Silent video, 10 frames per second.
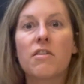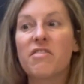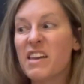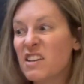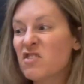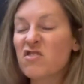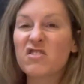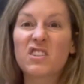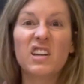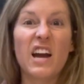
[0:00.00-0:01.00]
These are
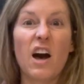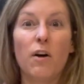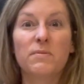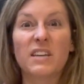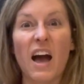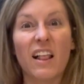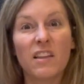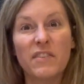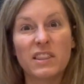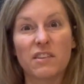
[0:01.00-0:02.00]
just going to help to
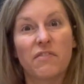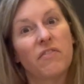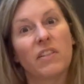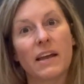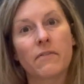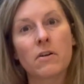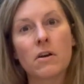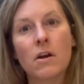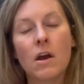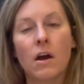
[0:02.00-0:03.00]
elevate the
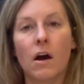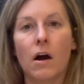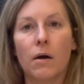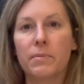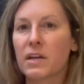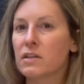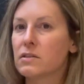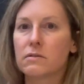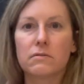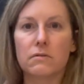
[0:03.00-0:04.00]
flavor,
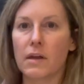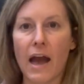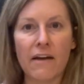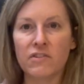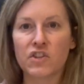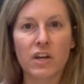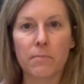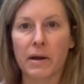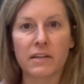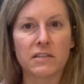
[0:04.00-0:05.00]
because having chicken
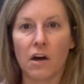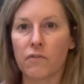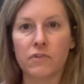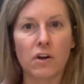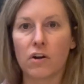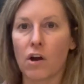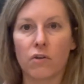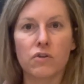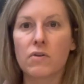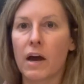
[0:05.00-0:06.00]
by itself, no.
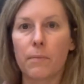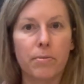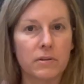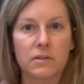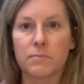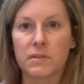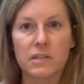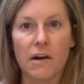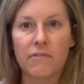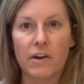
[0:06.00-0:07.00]
You got to put some
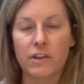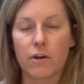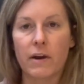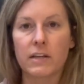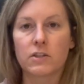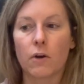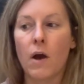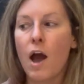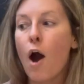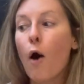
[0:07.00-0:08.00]
stuff on there, right? So
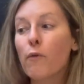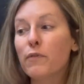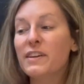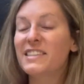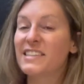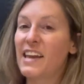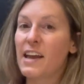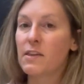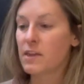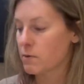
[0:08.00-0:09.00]
hopefully
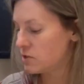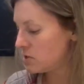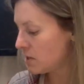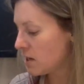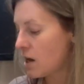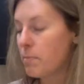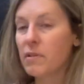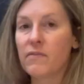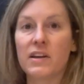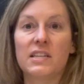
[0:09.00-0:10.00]
today there was just like a couple
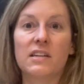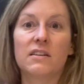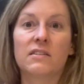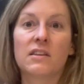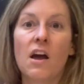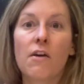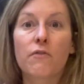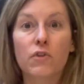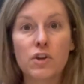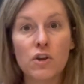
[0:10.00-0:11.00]
of ideas
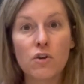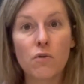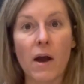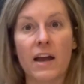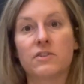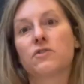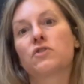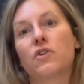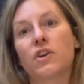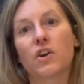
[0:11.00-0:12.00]
for you as you're
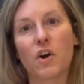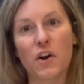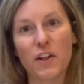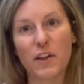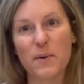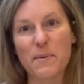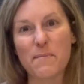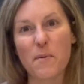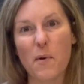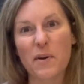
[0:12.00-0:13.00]
starting to cook a little bit
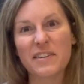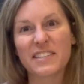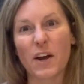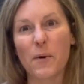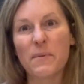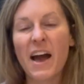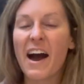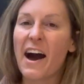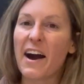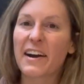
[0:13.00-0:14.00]
more. So
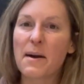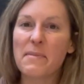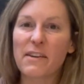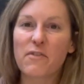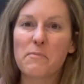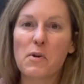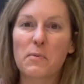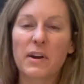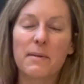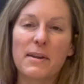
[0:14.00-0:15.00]
come back for more.
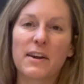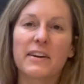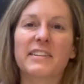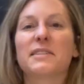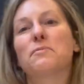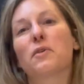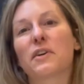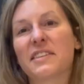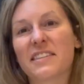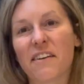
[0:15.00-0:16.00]
We're going to be cooking some more
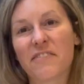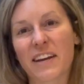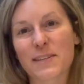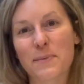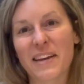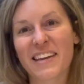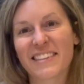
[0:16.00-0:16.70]
good stuff next week.